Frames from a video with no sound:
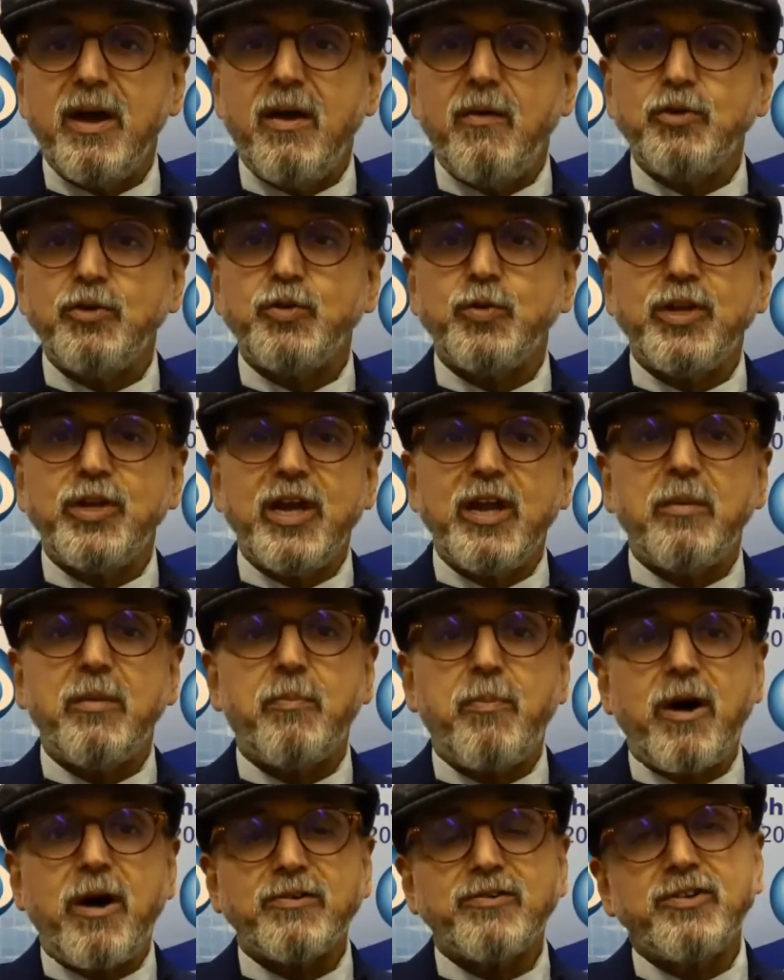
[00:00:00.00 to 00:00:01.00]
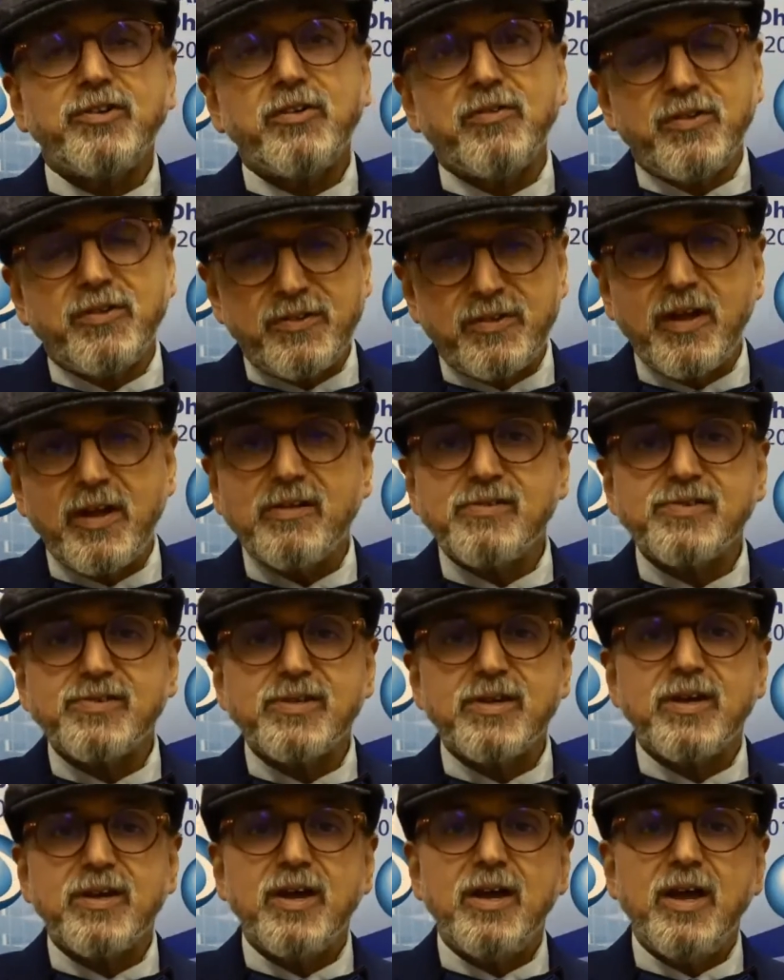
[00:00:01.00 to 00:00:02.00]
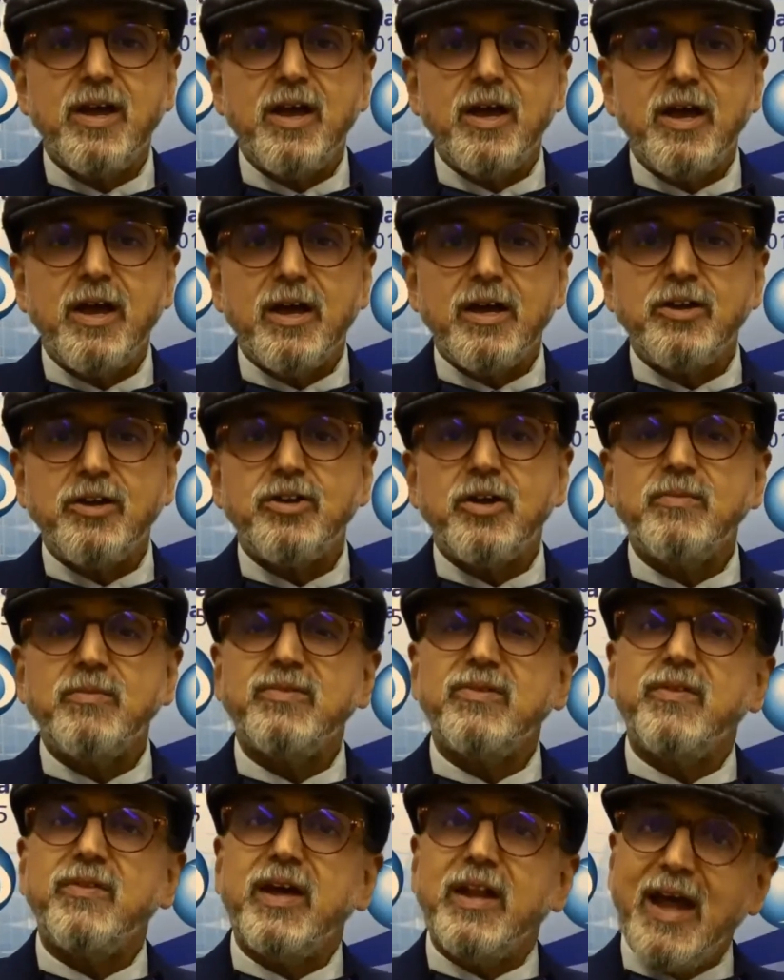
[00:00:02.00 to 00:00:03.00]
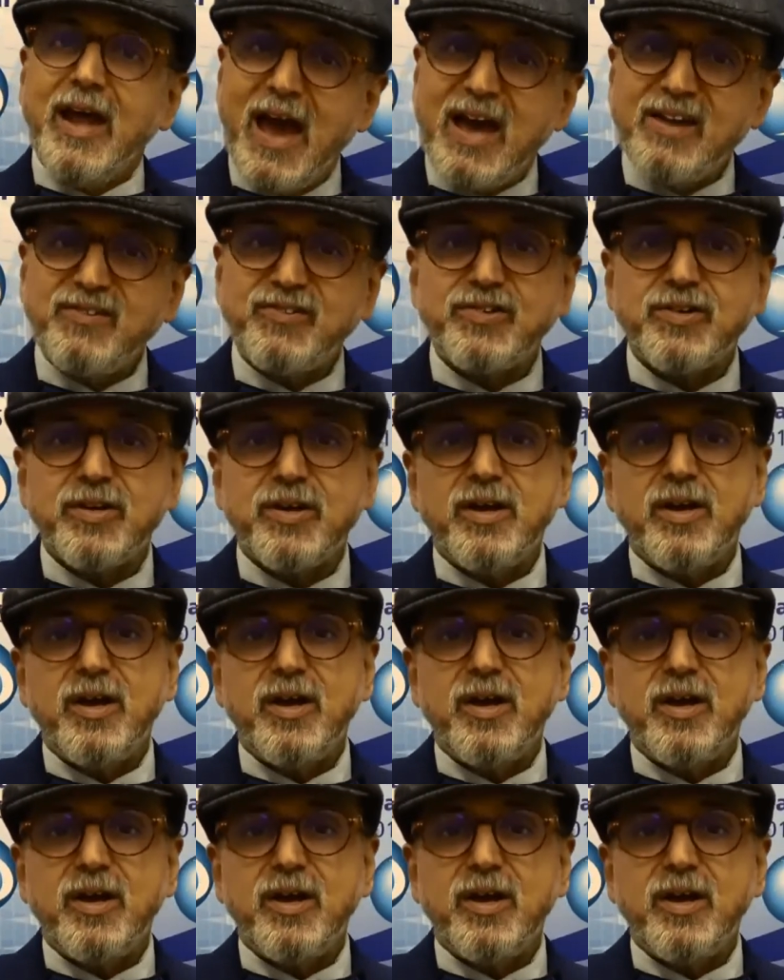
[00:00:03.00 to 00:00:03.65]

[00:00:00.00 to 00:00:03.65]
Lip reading: which would yield positive results in terms of enhanced